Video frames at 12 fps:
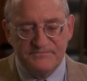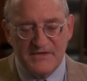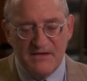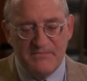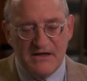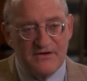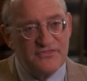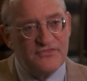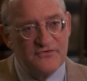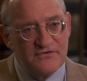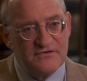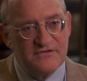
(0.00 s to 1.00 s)
about a
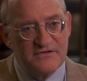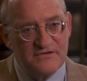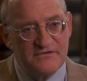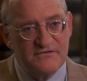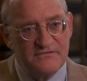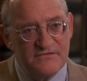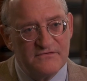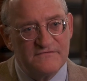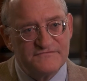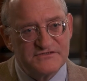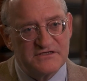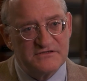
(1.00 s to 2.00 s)
third of the
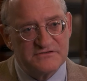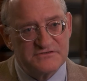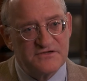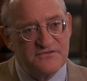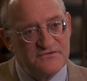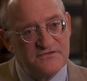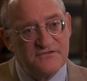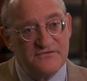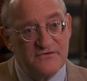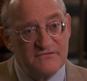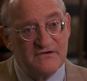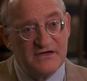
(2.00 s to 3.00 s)
nerve cells, a third of the
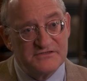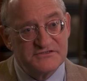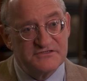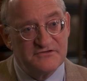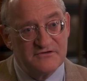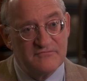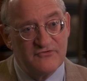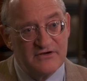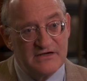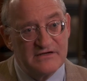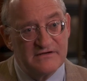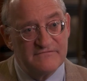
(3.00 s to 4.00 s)
neurons in their
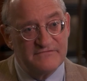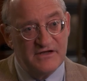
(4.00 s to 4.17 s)
brain have